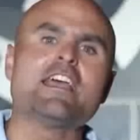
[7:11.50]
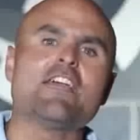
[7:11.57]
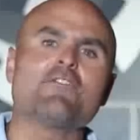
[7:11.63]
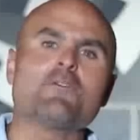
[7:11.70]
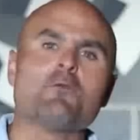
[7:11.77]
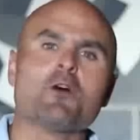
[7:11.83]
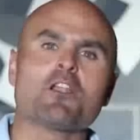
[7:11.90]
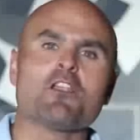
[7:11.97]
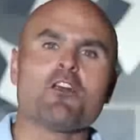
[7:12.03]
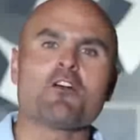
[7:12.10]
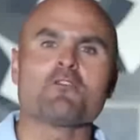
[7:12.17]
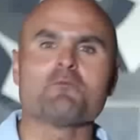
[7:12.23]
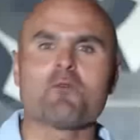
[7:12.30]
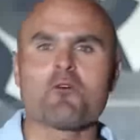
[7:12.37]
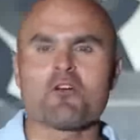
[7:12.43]
If you want to
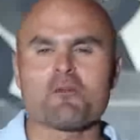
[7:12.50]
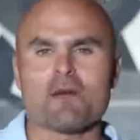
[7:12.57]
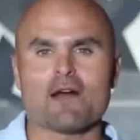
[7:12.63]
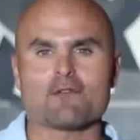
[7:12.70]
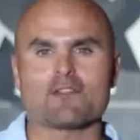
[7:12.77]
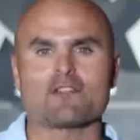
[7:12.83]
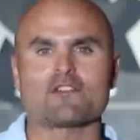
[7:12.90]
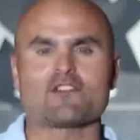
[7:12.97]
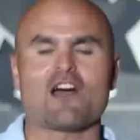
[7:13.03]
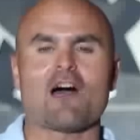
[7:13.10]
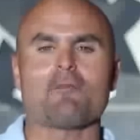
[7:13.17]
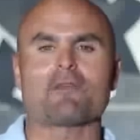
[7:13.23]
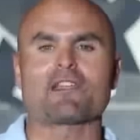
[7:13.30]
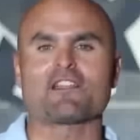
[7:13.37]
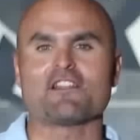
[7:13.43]
learn more about this
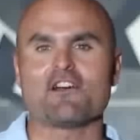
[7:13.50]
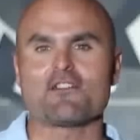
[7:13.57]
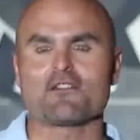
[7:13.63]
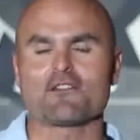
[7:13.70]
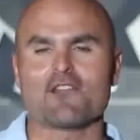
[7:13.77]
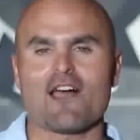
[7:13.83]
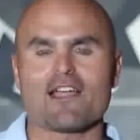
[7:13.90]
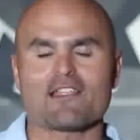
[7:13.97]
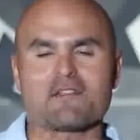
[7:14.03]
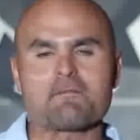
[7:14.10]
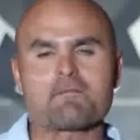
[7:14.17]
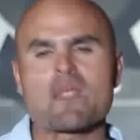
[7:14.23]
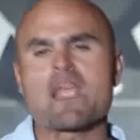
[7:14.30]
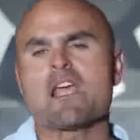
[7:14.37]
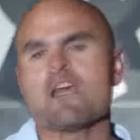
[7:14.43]
topic and others like it,
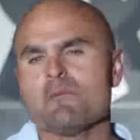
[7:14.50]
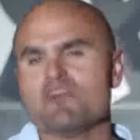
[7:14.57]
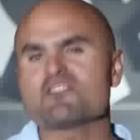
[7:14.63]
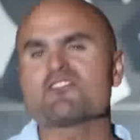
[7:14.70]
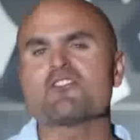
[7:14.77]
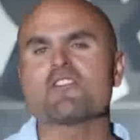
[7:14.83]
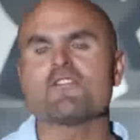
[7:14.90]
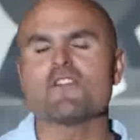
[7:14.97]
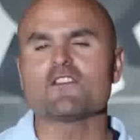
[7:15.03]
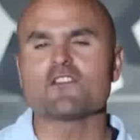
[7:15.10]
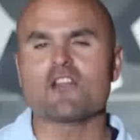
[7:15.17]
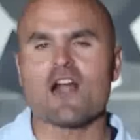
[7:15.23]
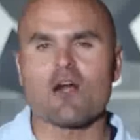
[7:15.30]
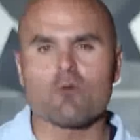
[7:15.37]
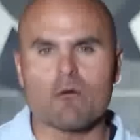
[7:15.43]
be sure to
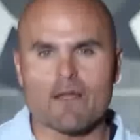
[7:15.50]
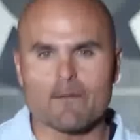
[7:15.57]
visit our